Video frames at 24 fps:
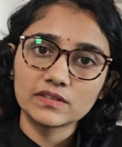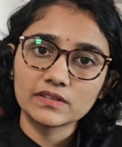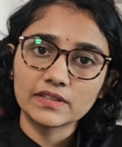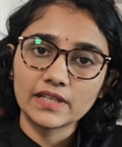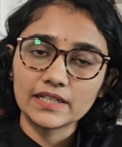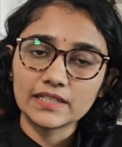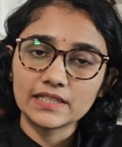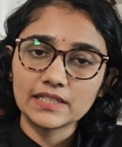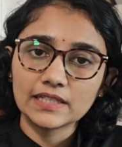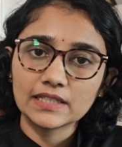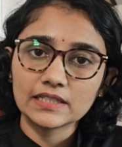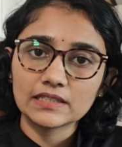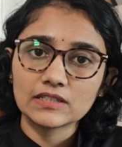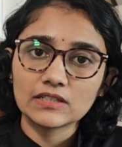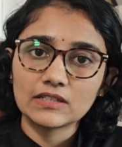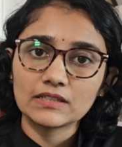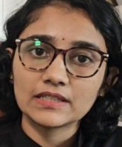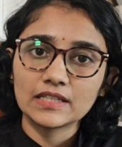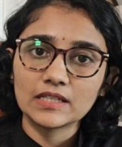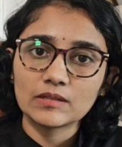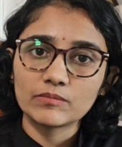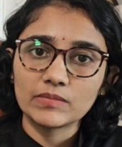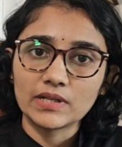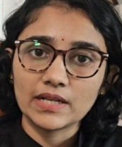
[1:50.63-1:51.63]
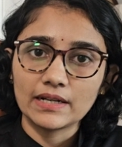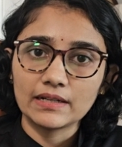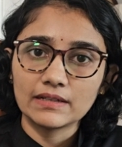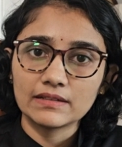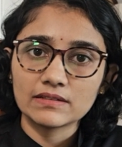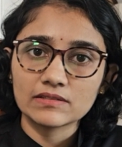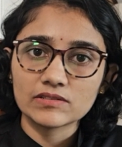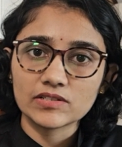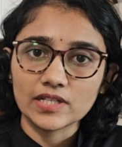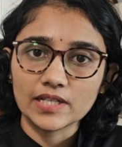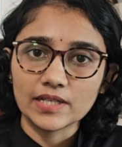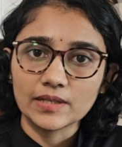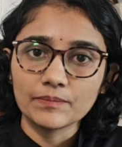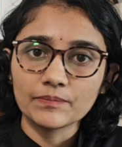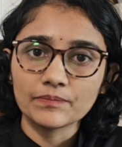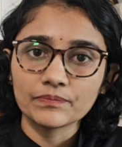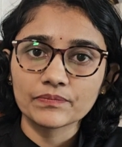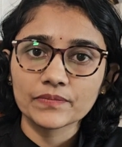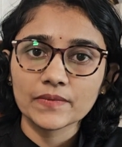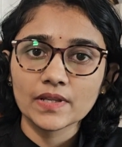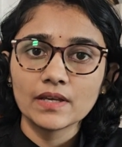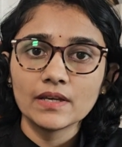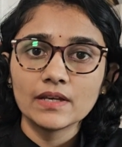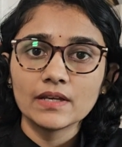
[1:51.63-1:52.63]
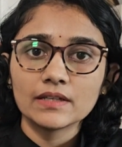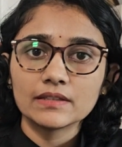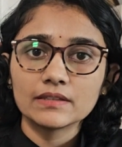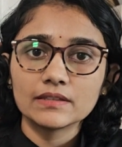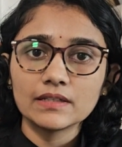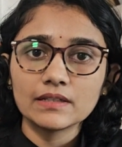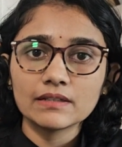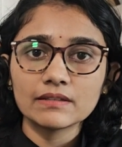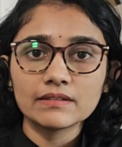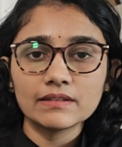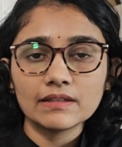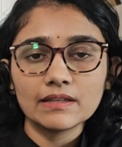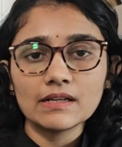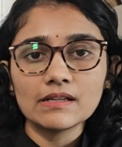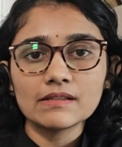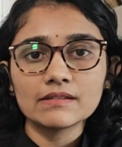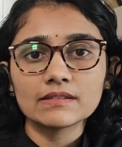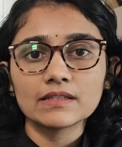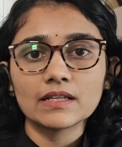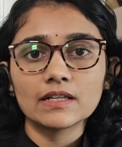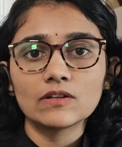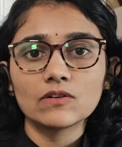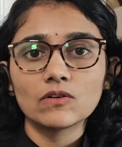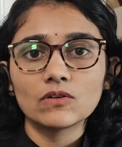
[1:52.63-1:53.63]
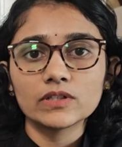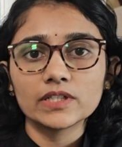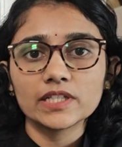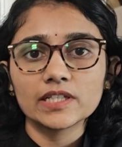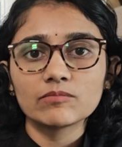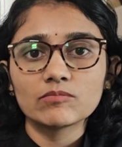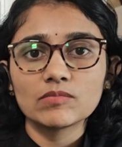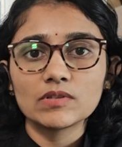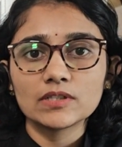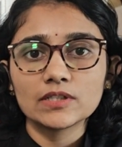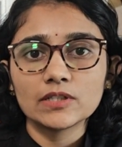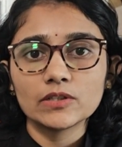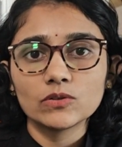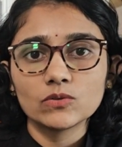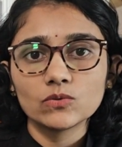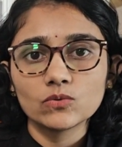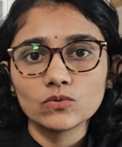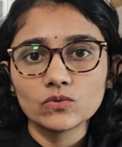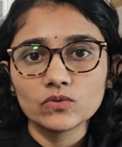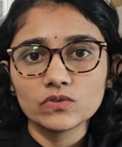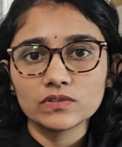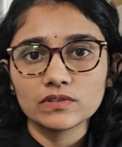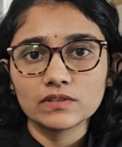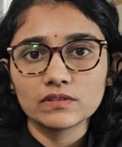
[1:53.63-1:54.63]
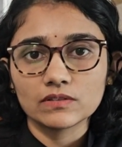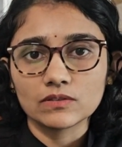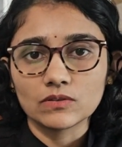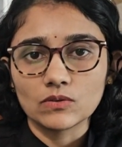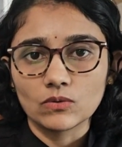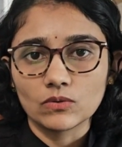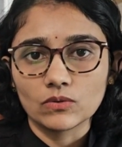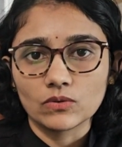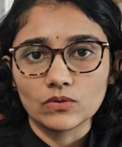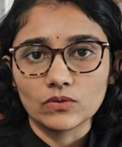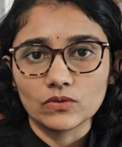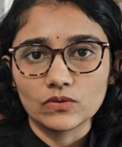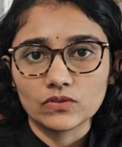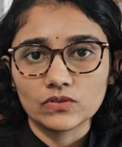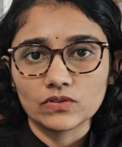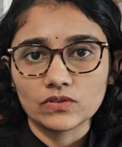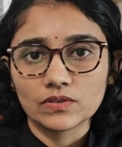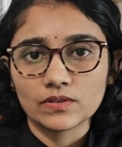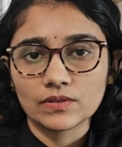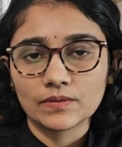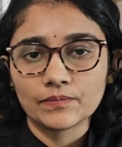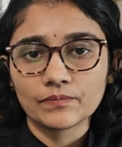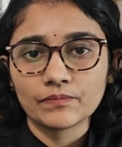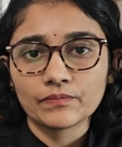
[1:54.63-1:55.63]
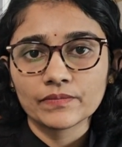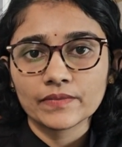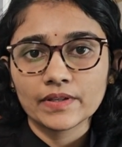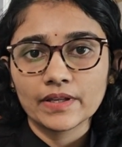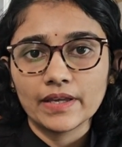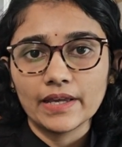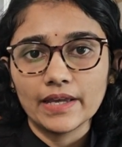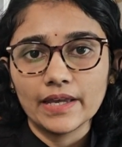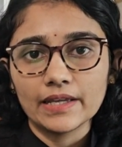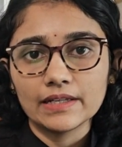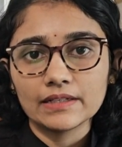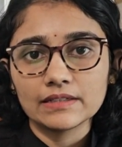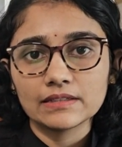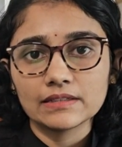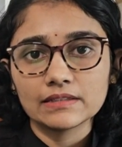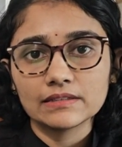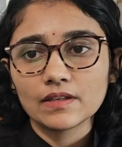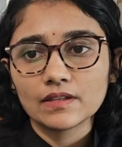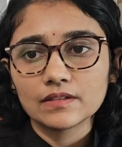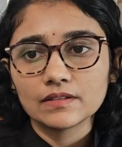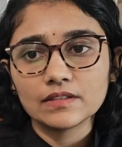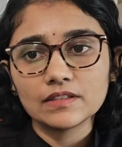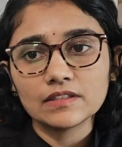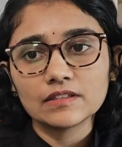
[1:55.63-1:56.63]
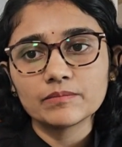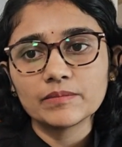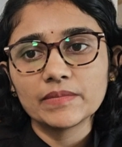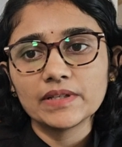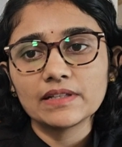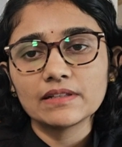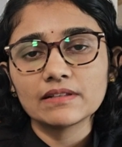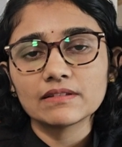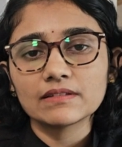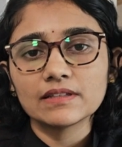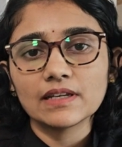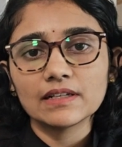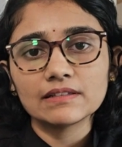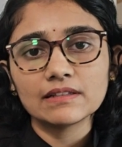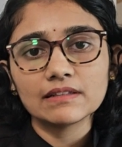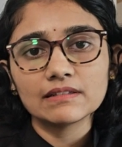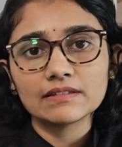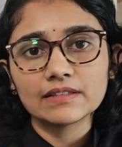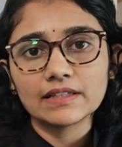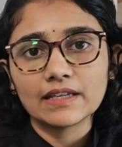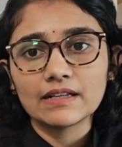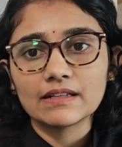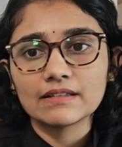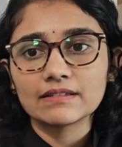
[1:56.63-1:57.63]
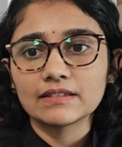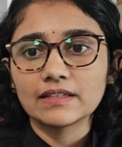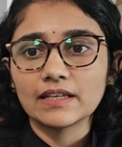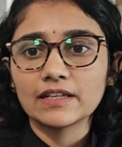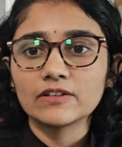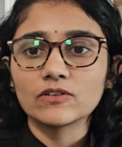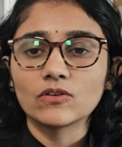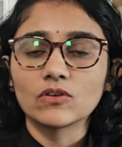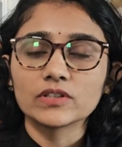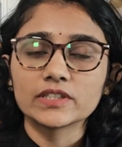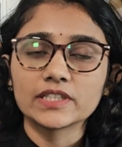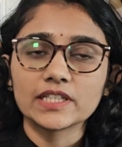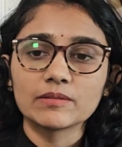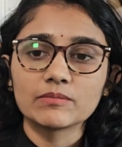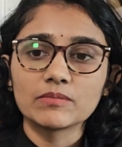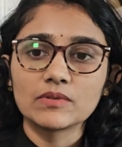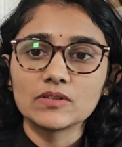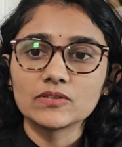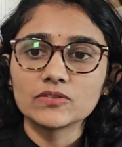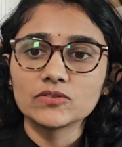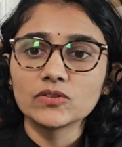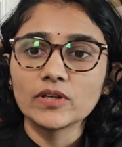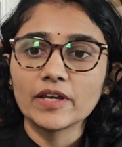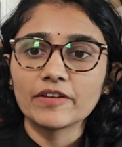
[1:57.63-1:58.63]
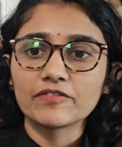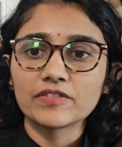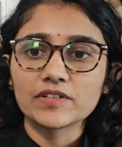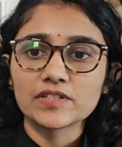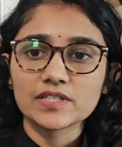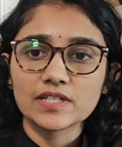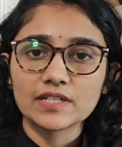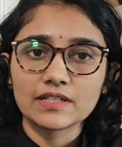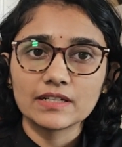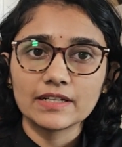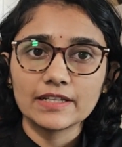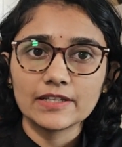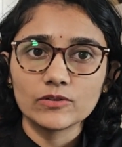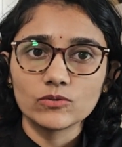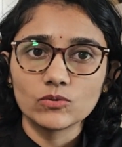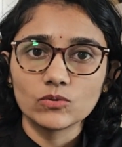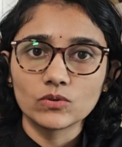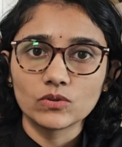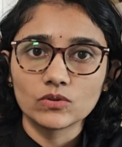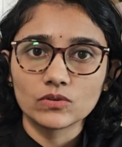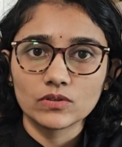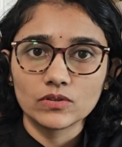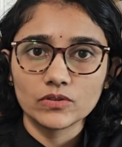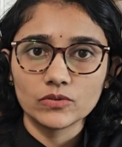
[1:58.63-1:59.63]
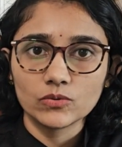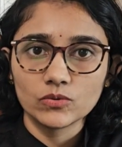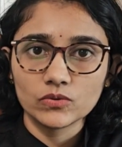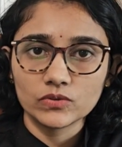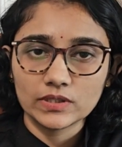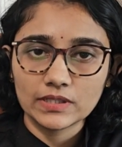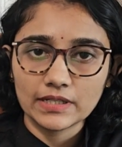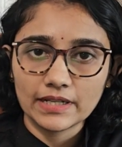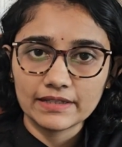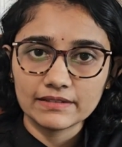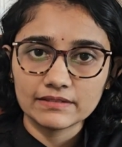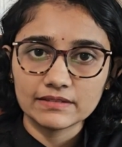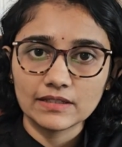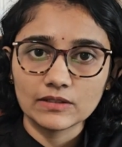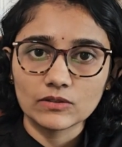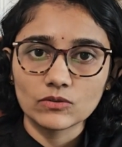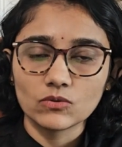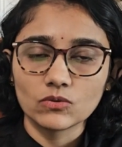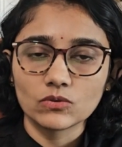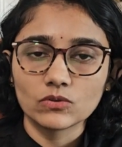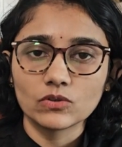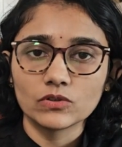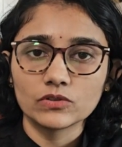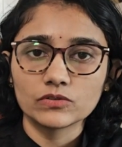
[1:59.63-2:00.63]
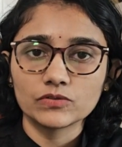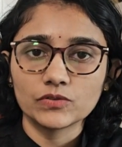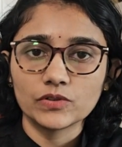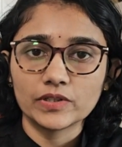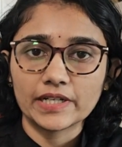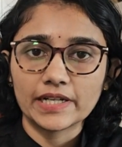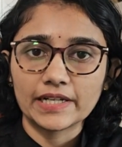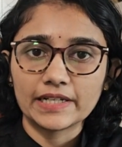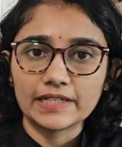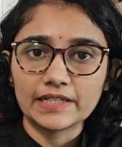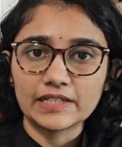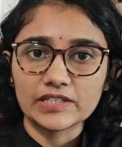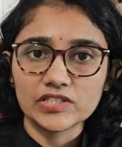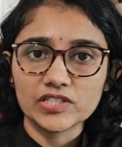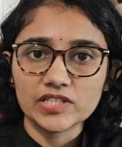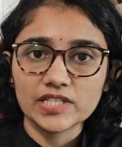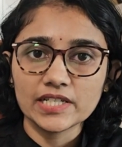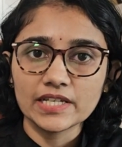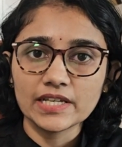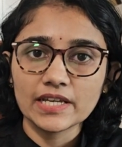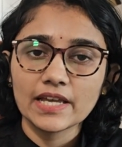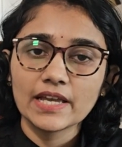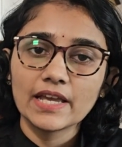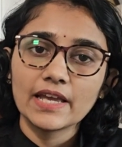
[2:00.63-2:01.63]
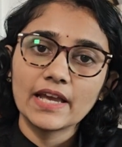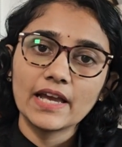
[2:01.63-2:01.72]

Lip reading: is getting till their bloodstream, their cells are not able to use this glucose. And this means that the cells are not able to efficiently utilize the glucose for energy,